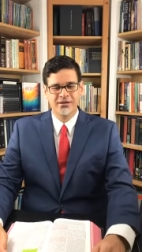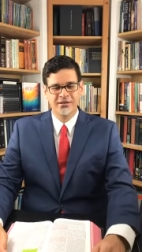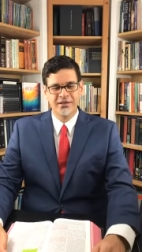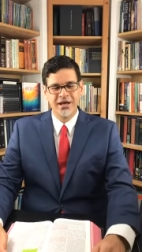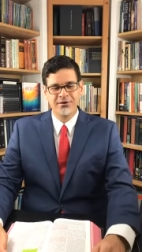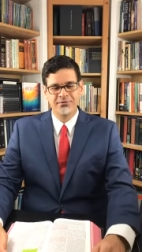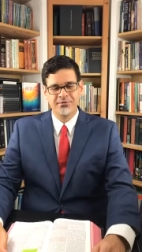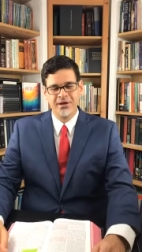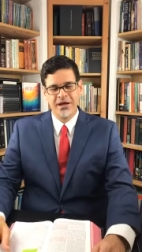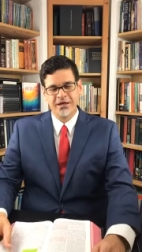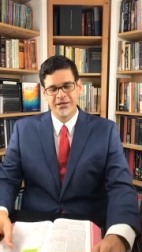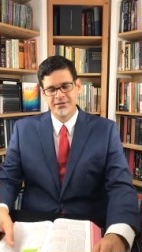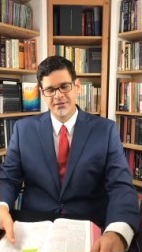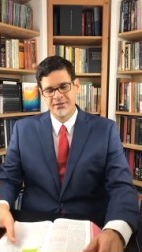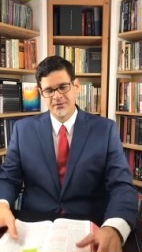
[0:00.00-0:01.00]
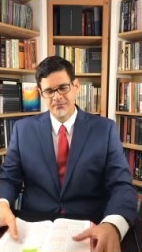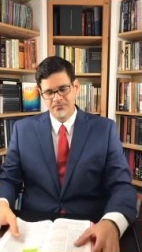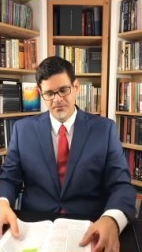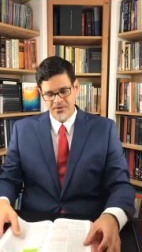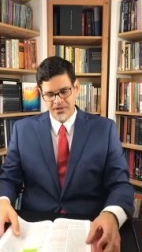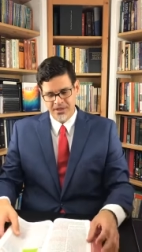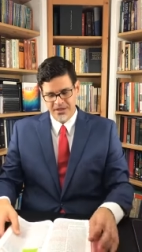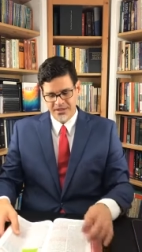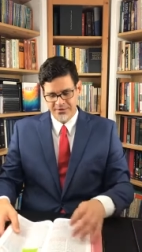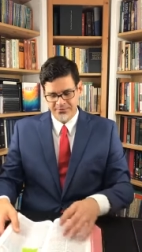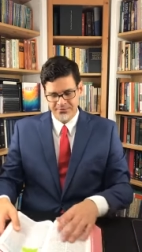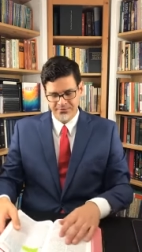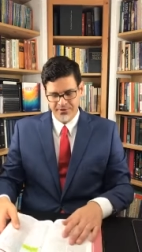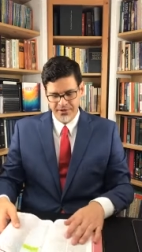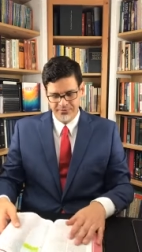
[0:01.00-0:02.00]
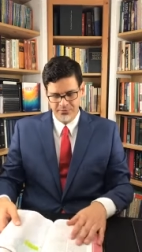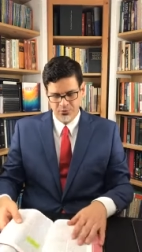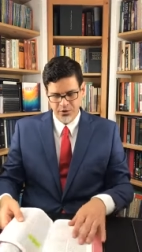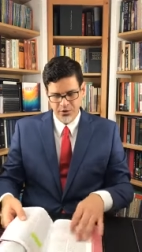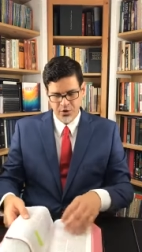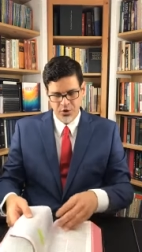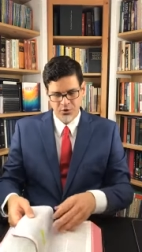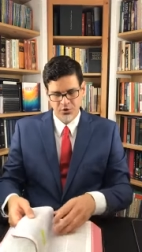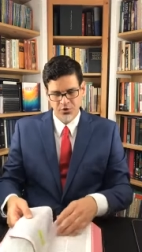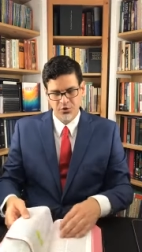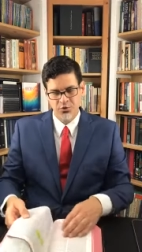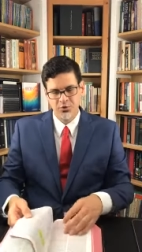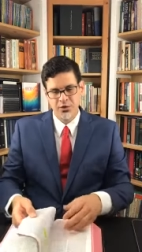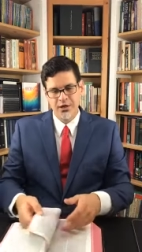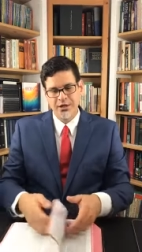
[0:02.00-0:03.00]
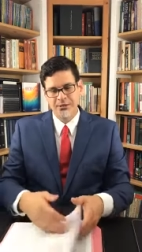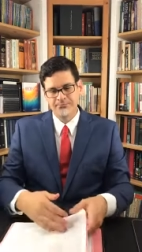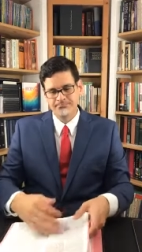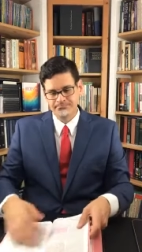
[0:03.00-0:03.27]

that fact. And if, if we go to uh,